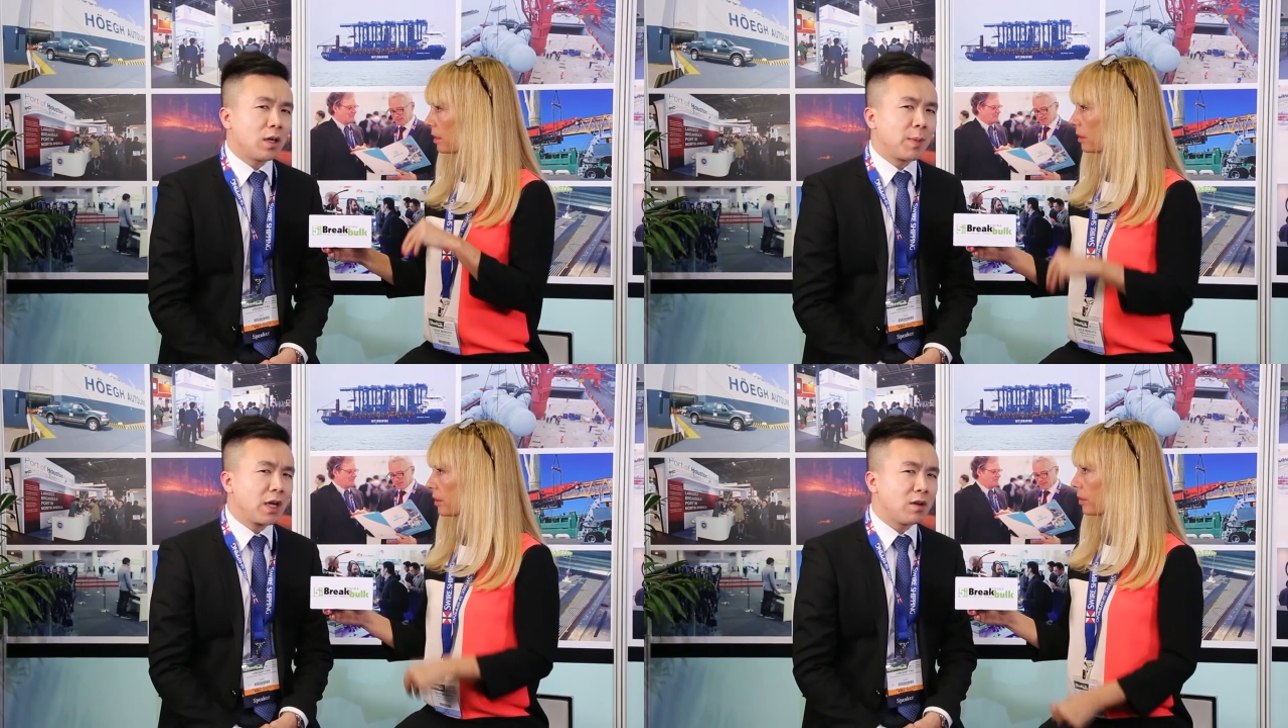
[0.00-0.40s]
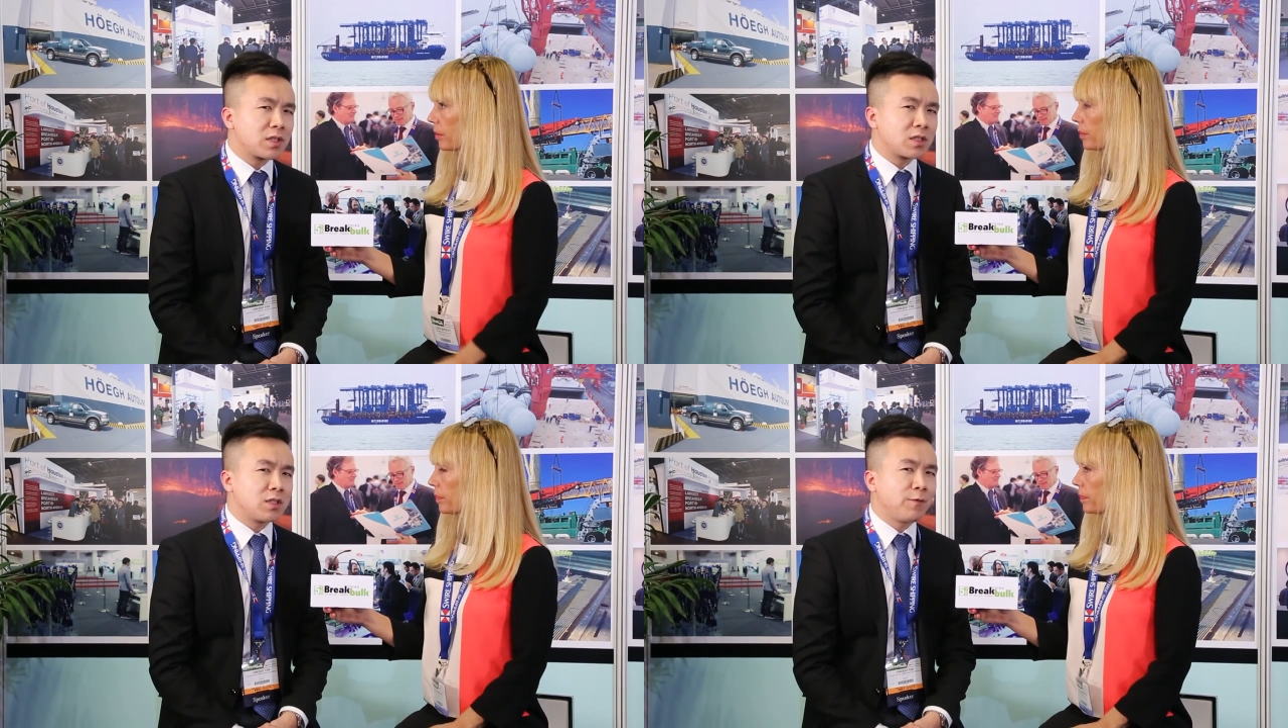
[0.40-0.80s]
Okay,
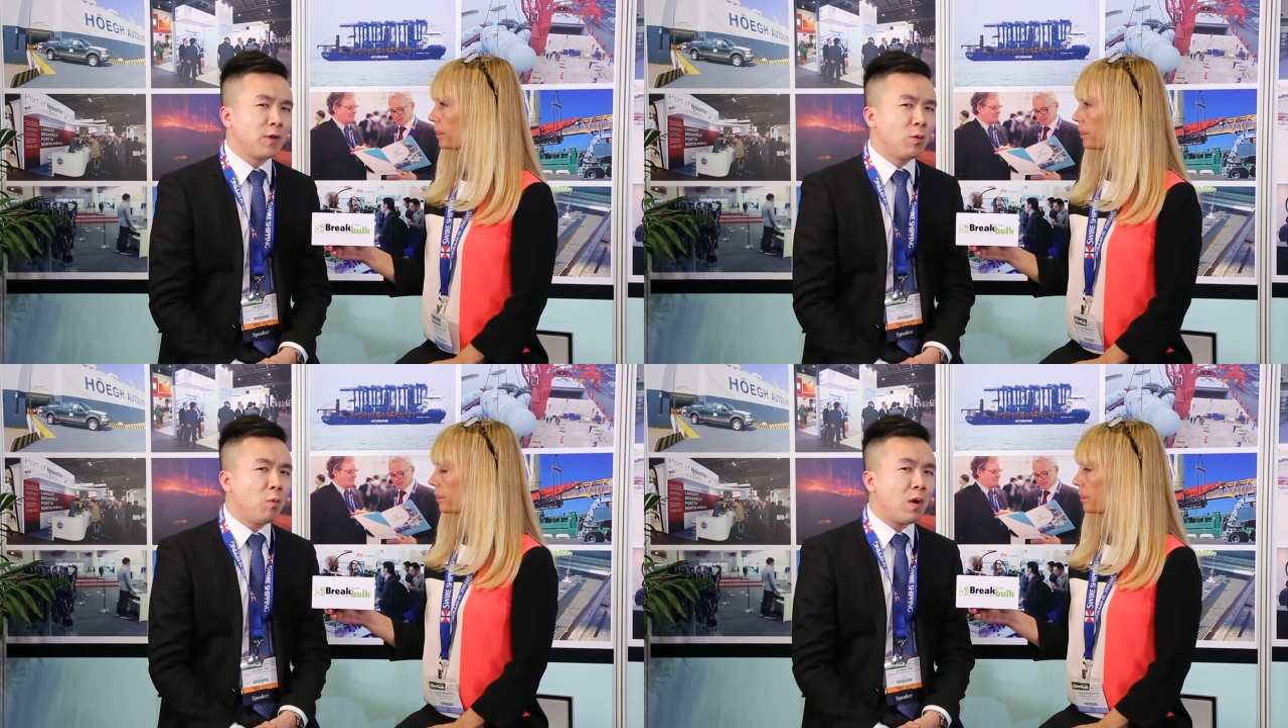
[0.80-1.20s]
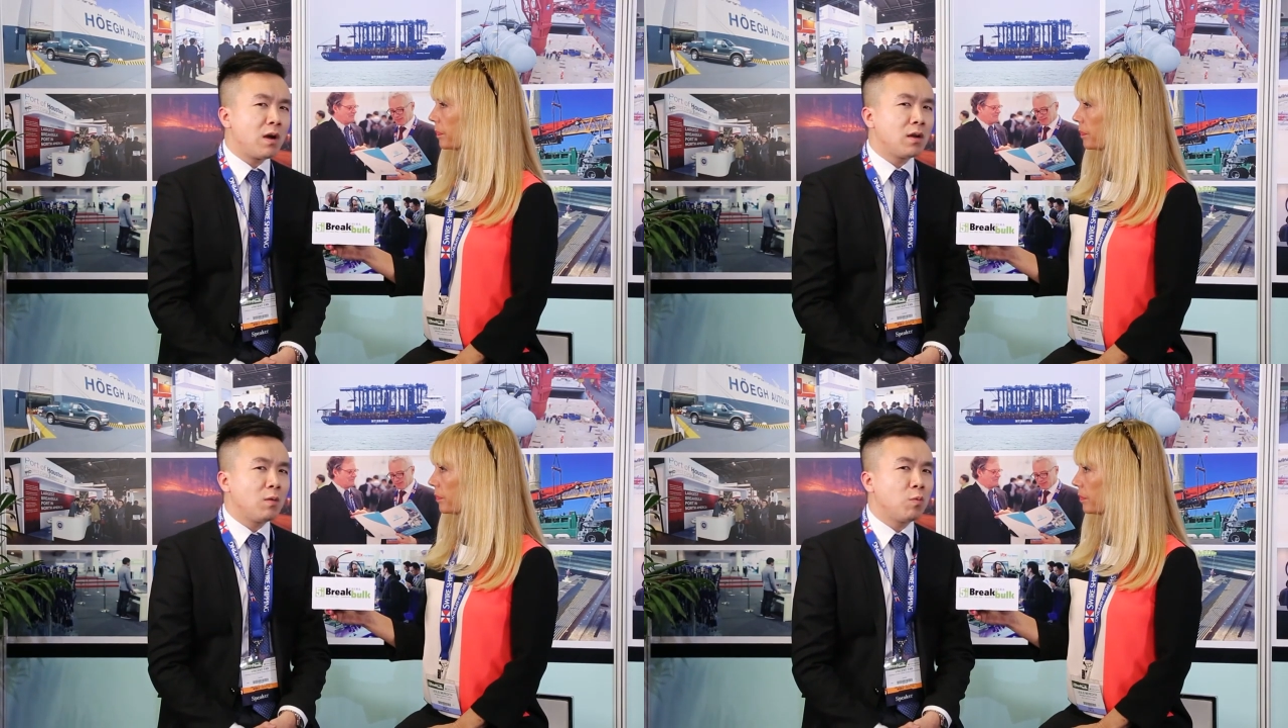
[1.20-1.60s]
because if you
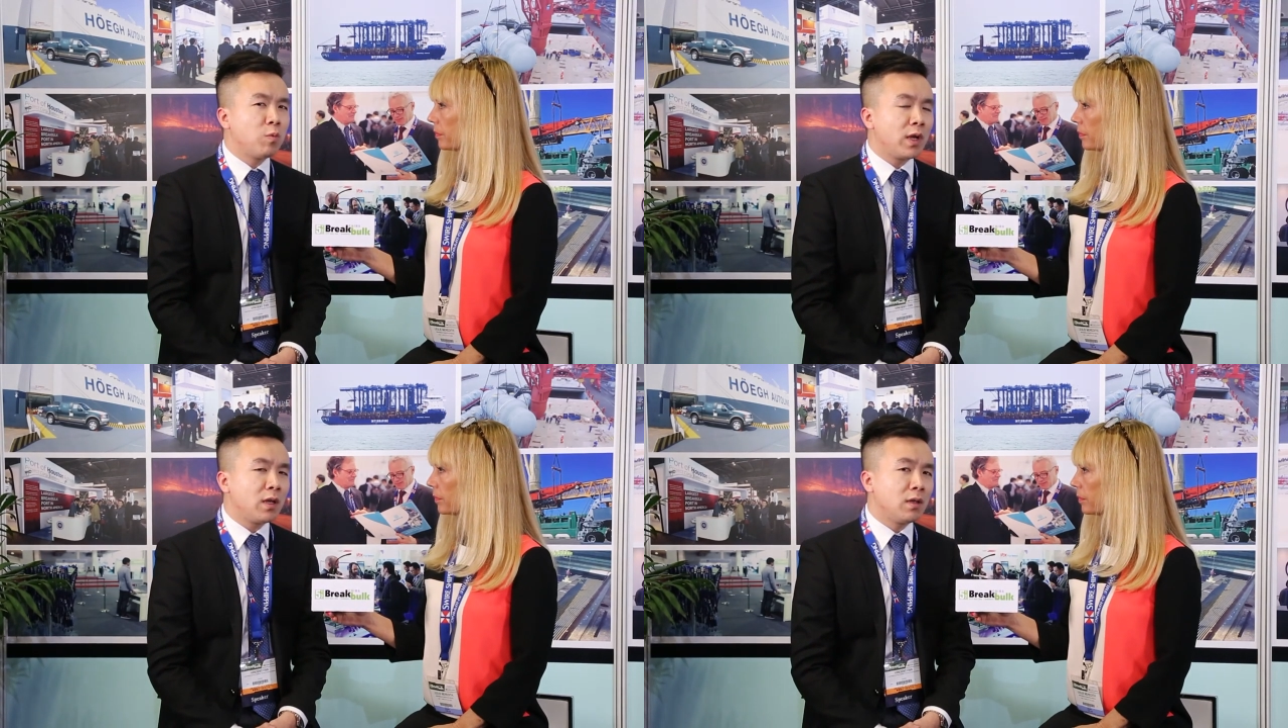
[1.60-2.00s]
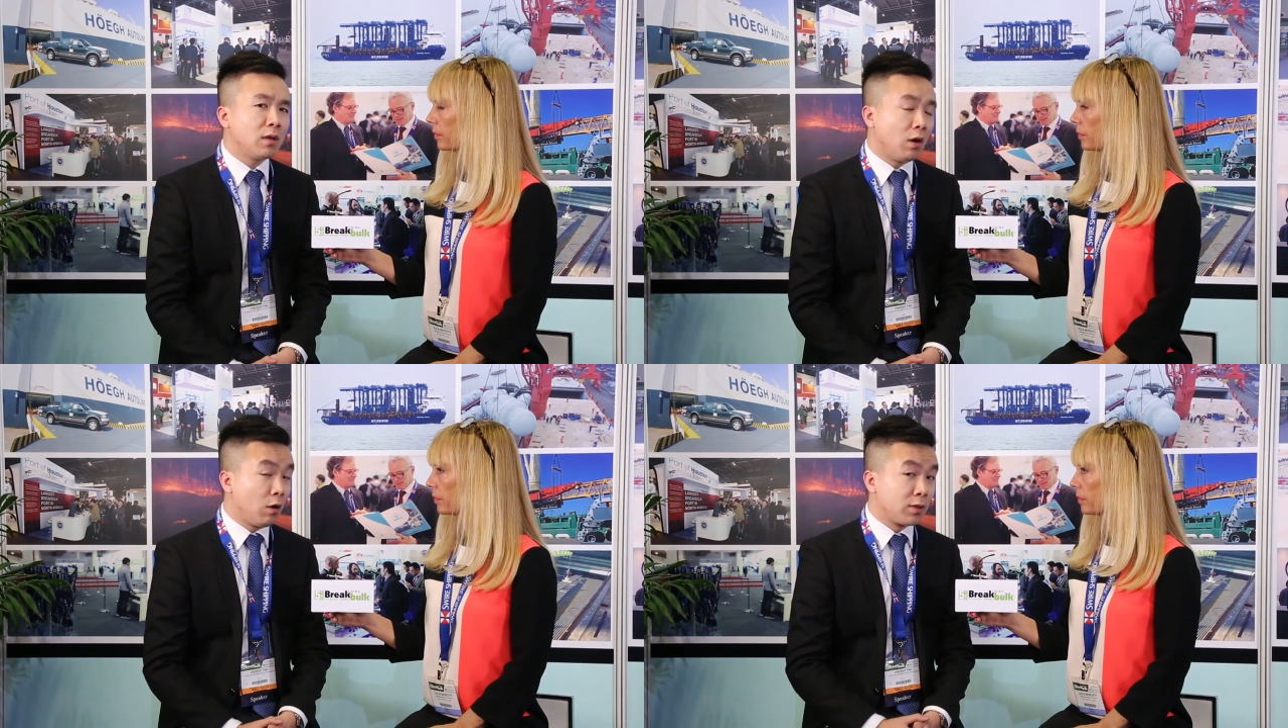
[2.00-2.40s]
want to
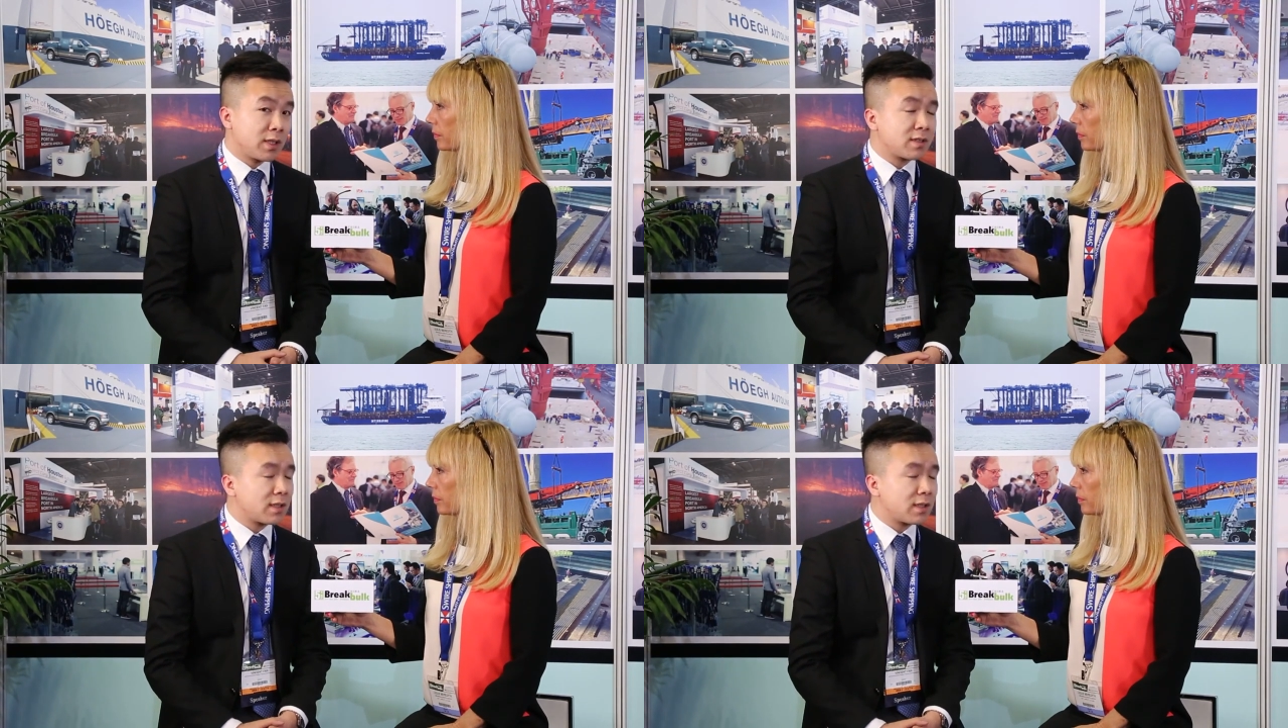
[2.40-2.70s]
win or